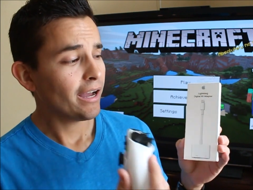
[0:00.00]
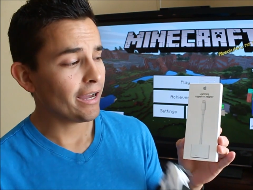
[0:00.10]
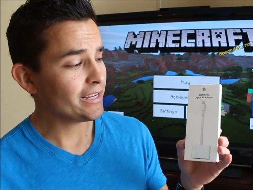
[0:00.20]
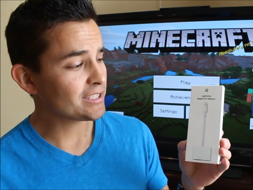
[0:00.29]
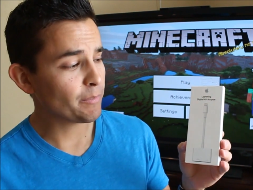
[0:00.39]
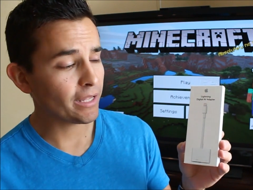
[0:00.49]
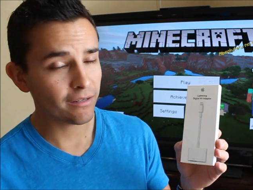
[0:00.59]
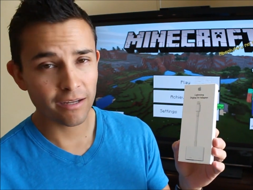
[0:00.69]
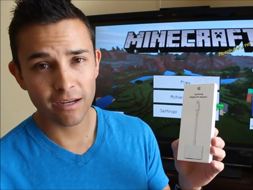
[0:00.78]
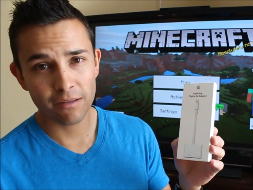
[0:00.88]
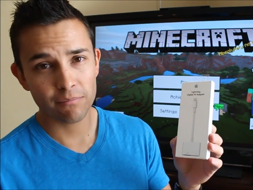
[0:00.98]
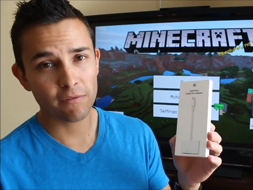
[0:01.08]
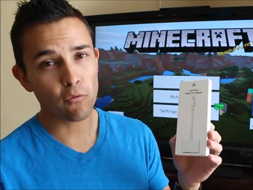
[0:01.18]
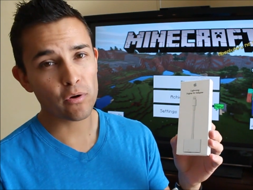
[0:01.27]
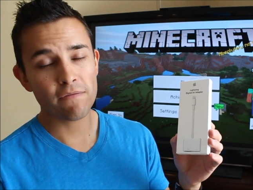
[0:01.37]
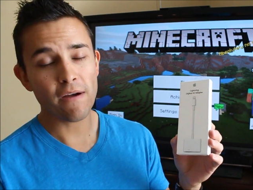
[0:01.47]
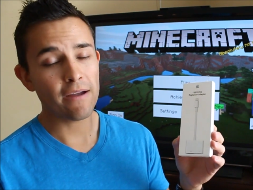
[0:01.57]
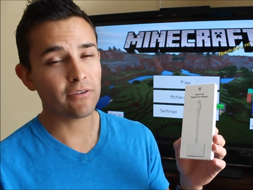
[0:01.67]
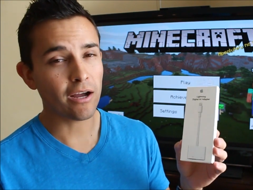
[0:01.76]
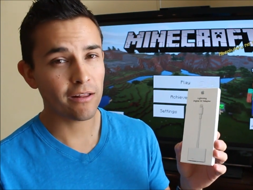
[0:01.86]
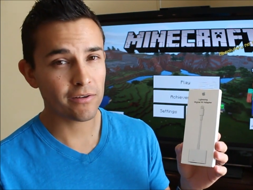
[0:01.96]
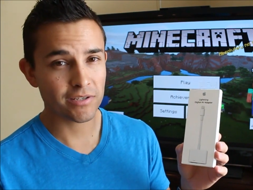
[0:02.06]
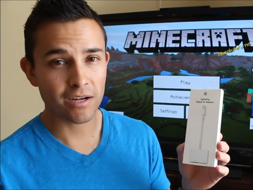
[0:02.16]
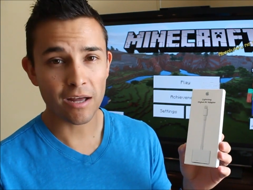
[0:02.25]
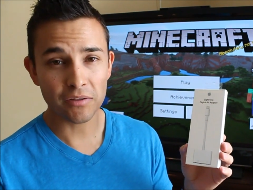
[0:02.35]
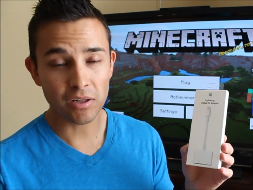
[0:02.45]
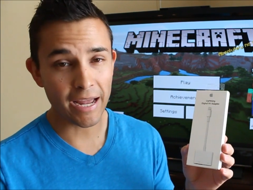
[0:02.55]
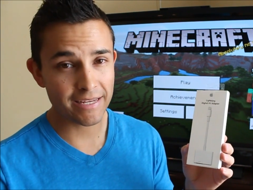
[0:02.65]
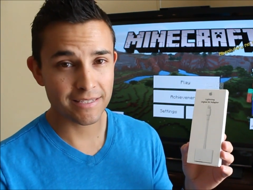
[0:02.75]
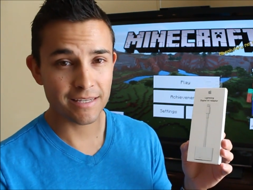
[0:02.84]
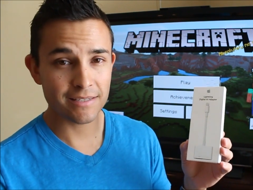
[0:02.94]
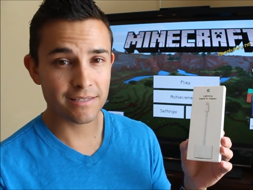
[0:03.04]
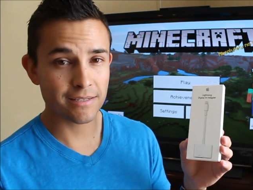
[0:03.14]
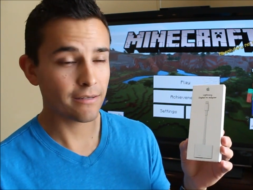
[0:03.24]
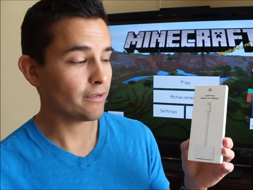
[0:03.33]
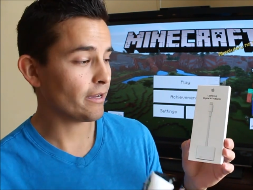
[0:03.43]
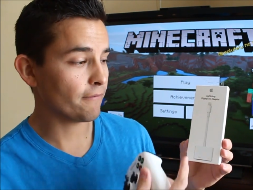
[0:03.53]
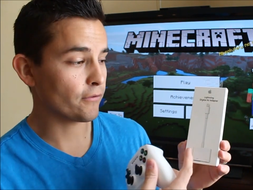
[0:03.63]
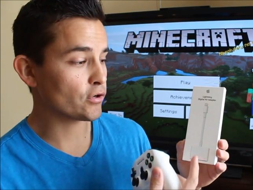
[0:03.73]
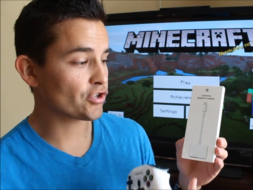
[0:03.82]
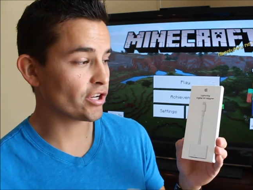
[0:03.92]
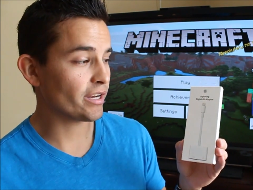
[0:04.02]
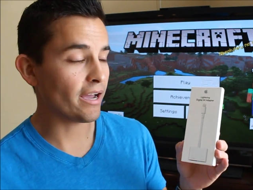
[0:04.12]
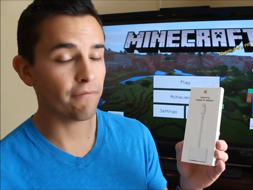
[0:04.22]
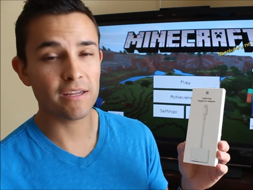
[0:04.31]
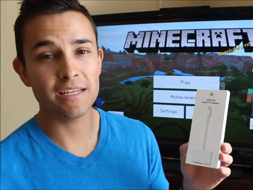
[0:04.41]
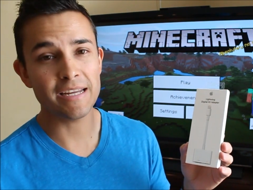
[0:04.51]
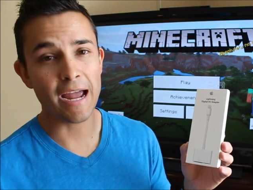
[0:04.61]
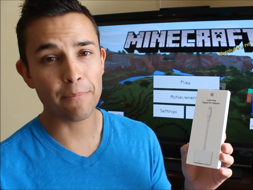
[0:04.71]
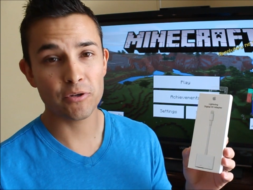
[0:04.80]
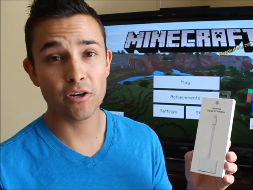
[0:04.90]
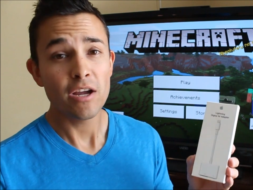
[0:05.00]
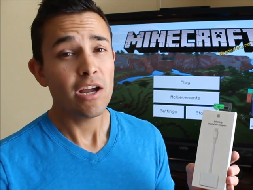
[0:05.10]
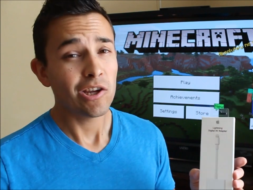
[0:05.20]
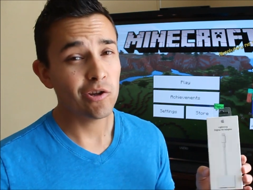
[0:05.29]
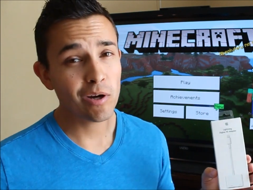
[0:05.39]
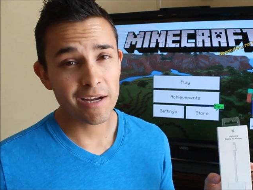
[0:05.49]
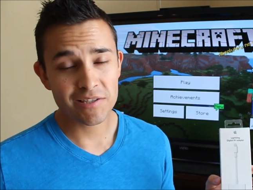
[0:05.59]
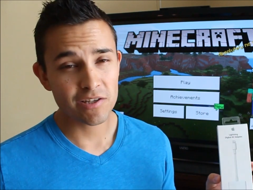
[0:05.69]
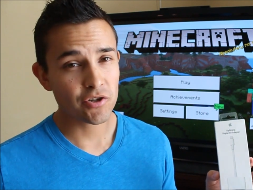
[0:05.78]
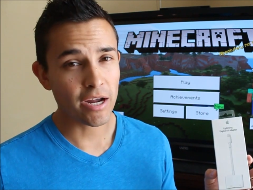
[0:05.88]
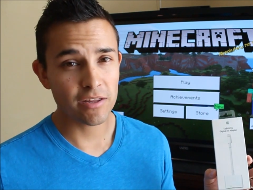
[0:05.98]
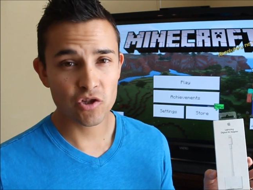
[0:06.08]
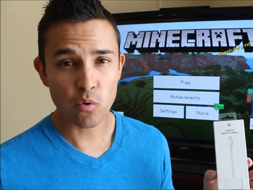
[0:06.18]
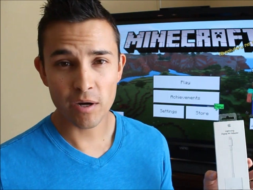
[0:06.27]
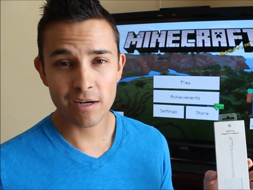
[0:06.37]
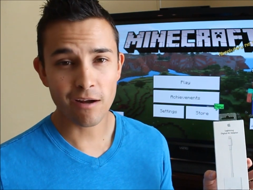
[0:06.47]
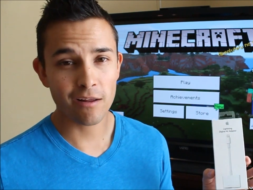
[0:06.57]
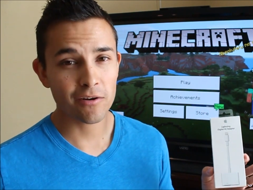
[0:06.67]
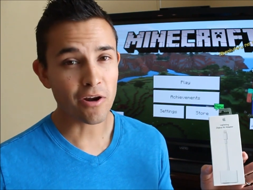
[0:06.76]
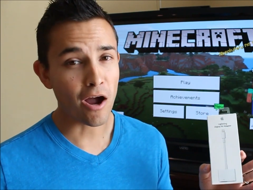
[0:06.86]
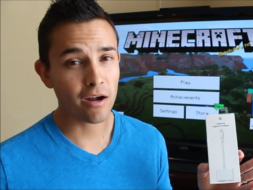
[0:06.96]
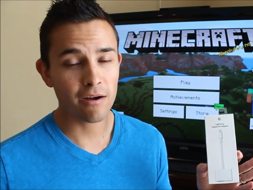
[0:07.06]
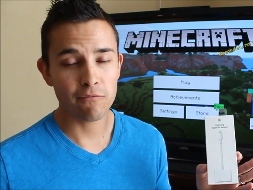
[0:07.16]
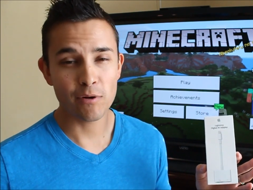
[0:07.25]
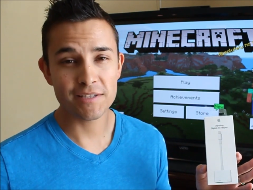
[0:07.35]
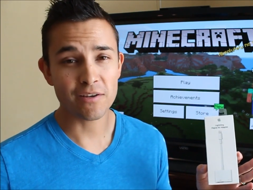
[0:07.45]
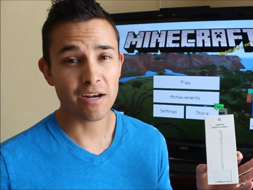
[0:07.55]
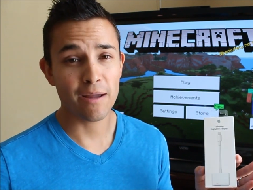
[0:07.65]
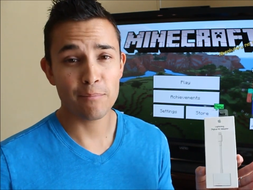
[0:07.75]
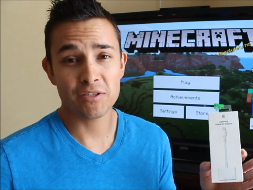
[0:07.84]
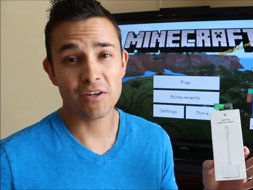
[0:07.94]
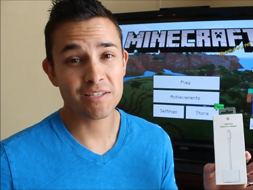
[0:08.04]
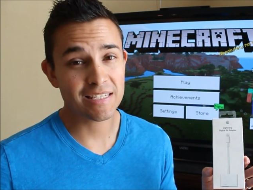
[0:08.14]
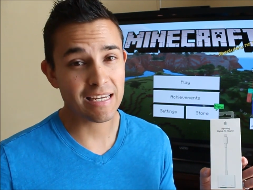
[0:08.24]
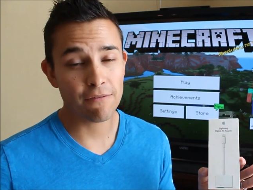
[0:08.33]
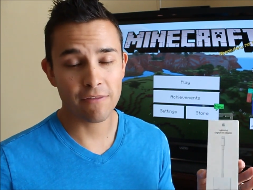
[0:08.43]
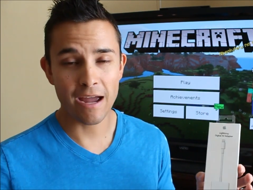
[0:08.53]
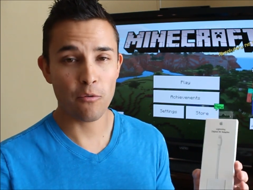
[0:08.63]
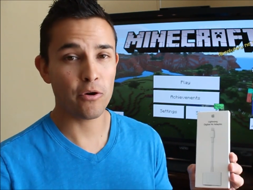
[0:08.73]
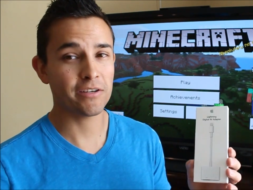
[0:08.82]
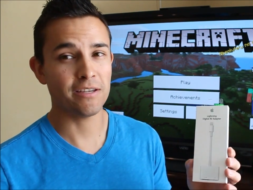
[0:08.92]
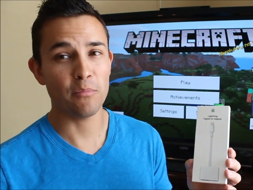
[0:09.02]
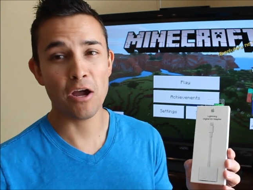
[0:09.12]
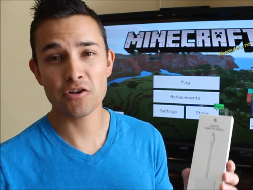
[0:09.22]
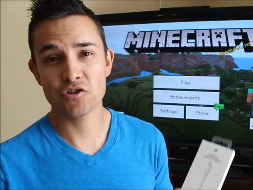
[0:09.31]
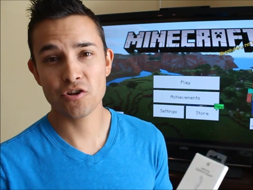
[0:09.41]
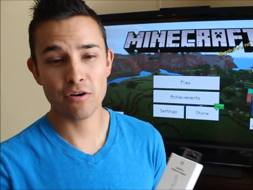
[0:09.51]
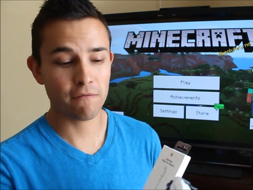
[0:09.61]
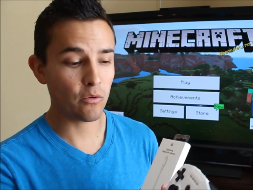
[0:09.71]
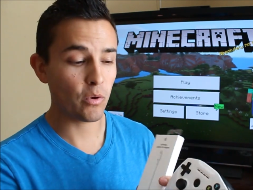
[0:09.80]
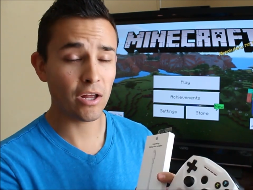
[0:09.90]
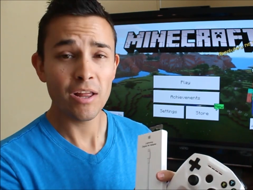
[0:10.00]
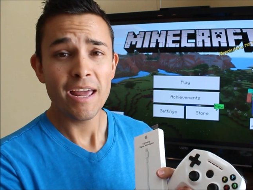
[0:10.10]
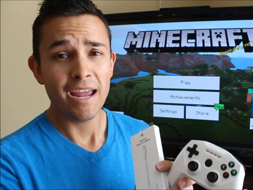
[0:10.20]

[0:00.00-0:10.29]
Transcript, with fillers: I spent uh, the $45 and got the licensed uh, version of the adapter. You guys can try the $20 knockoff ones on Amazon, see if that works. I'm not sure if it will.